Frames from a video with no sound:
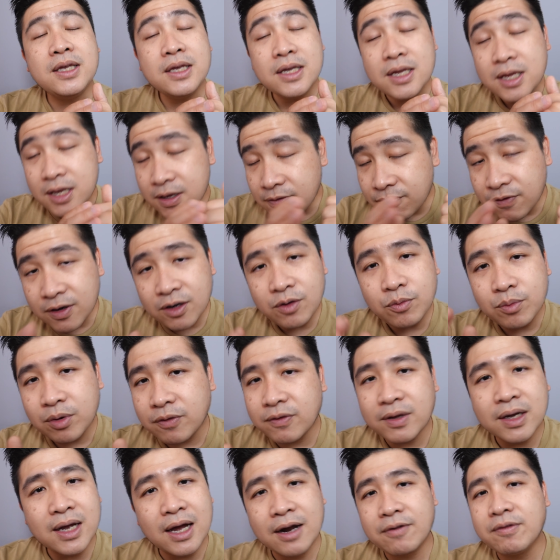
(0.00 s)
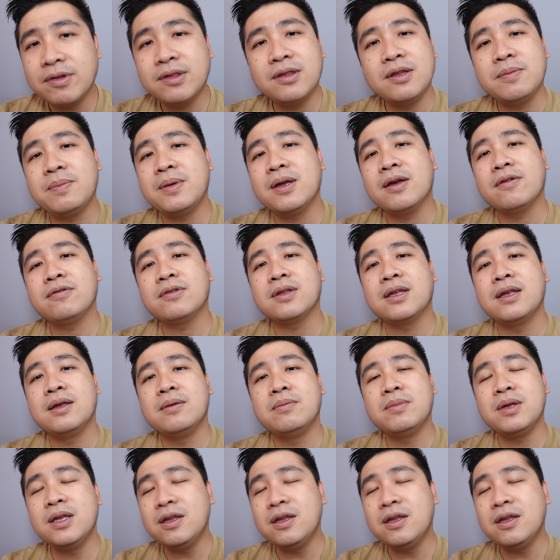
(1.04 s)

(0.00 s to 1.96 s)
even with the current CPF scheme,